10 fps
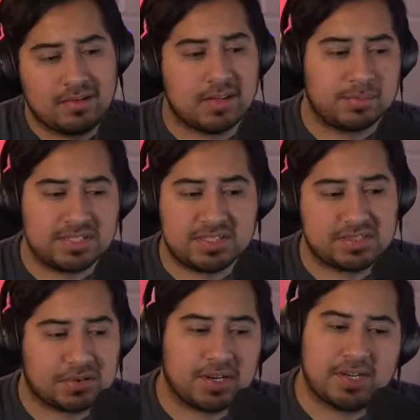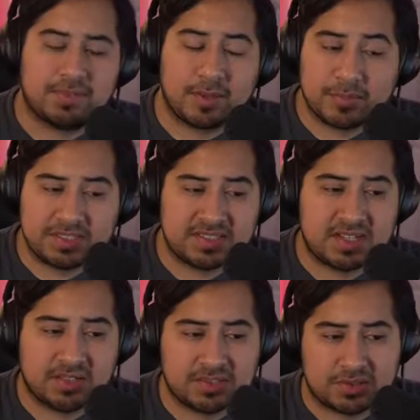That means he's creative. That means he's
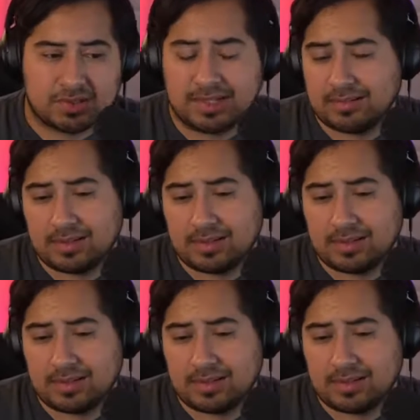got the story down.